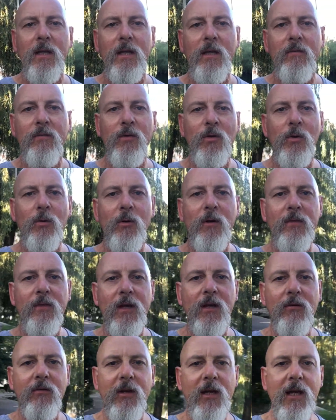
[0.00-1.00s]
If you're in the
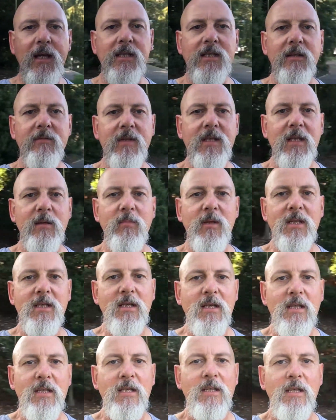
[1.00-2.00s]
creativity
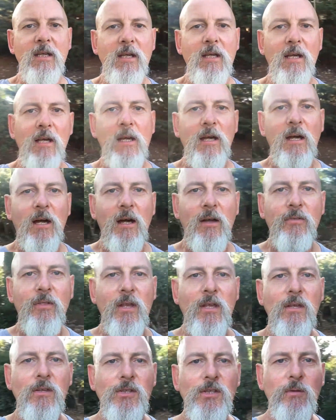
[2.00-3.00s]
business, I
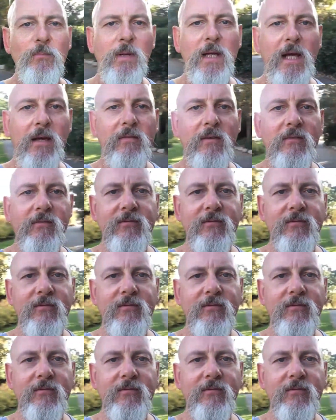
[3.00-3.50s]
think you should be having